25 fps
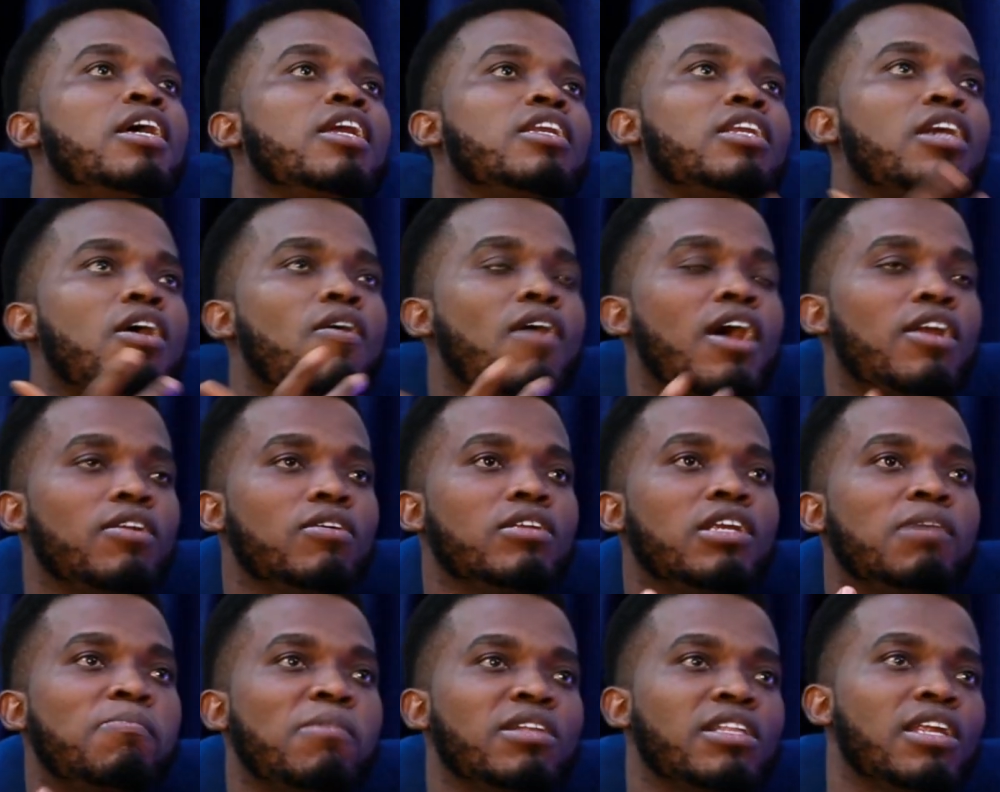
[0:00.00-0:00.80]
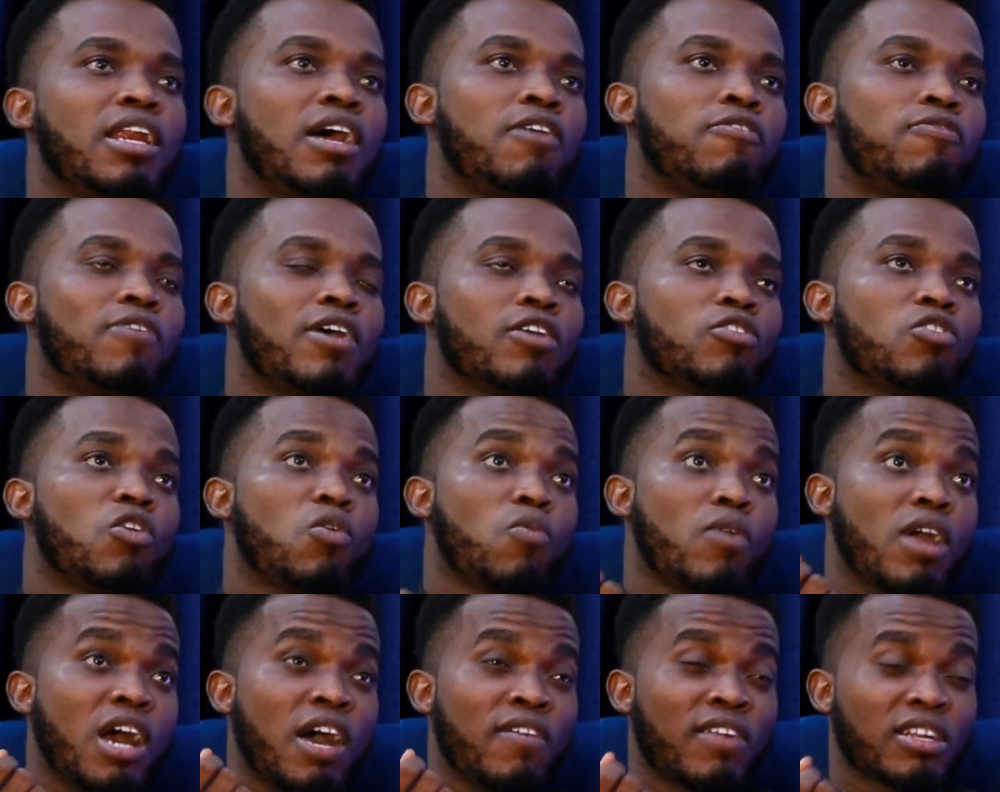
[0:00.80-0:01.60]
Now, another maternal factor
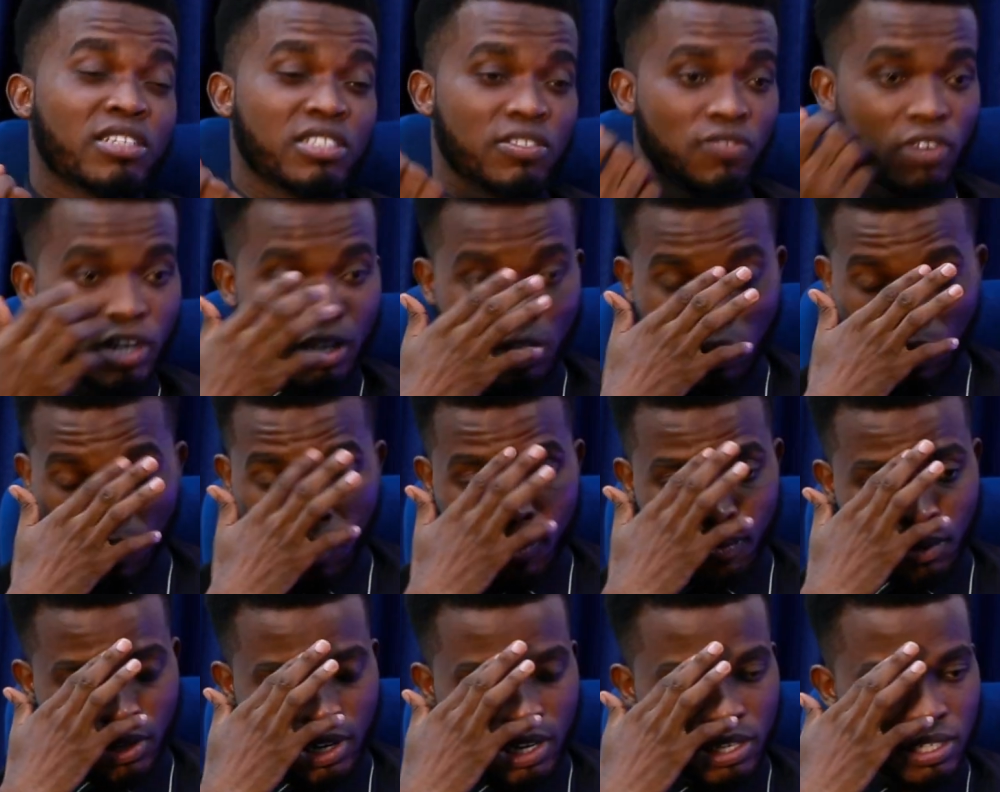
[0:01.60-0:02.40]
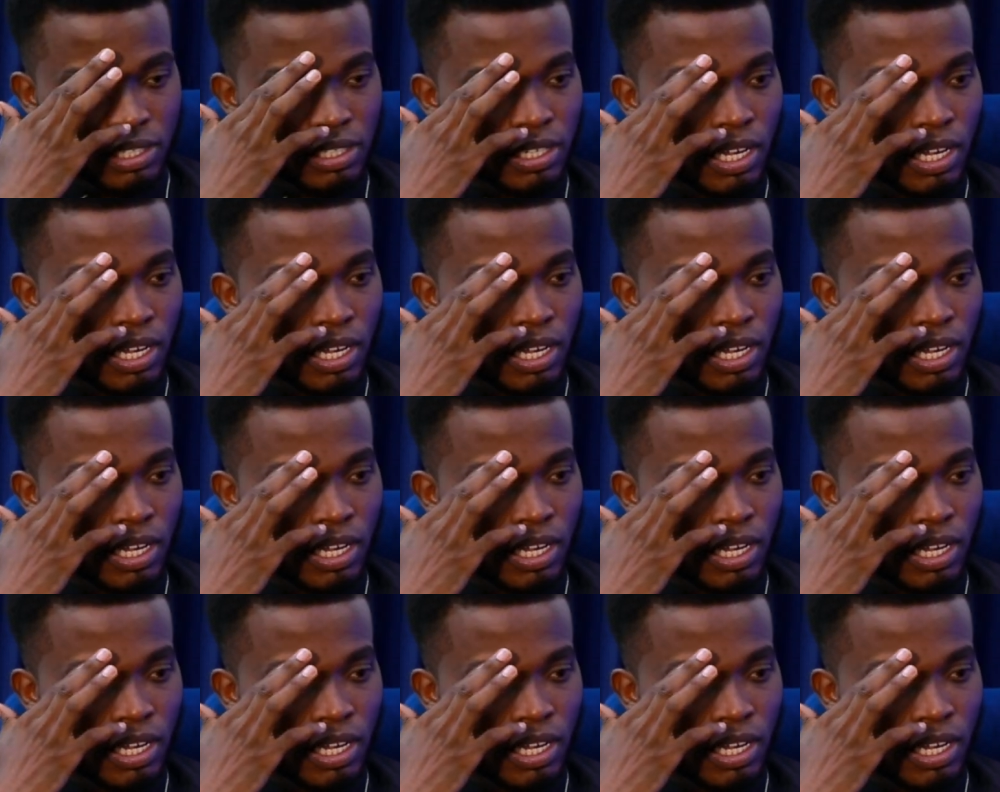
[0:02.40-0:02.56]
we have that is very common on this